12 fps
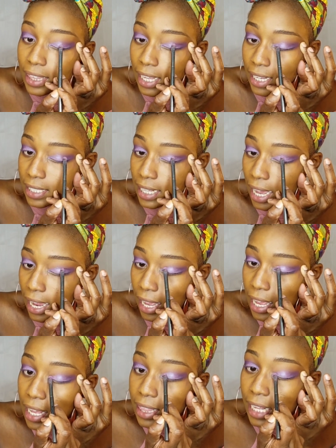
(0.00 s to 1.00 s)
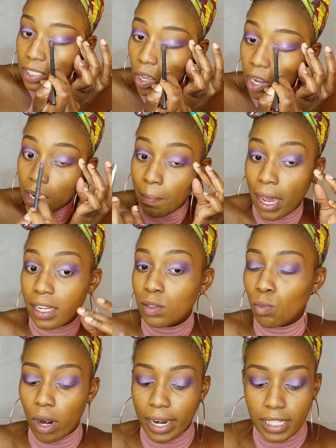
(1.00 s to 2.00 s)
thing is that they're talking about it's
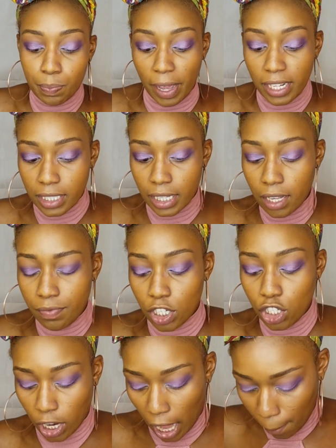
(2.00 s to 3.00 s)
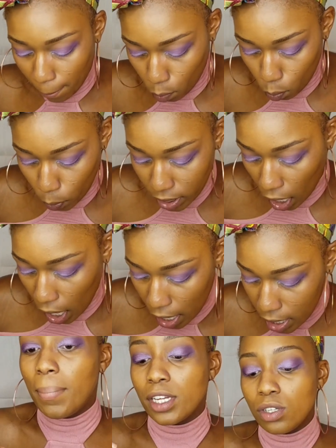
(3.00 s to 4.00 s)
more expensive to shop with
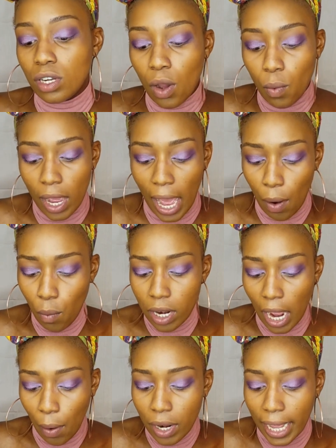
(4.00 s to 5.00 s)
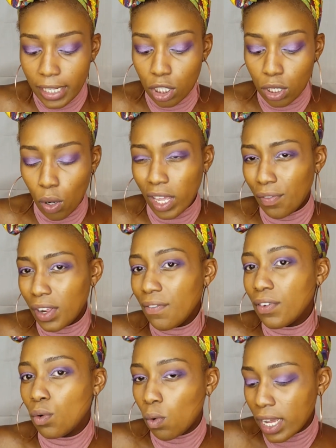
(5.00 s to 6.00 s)
us. But you know what? I would like to know, even if
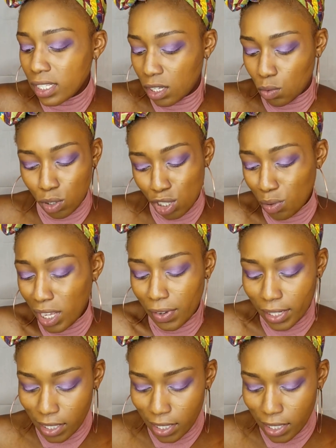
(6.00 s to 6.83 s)
it wasn't, would you even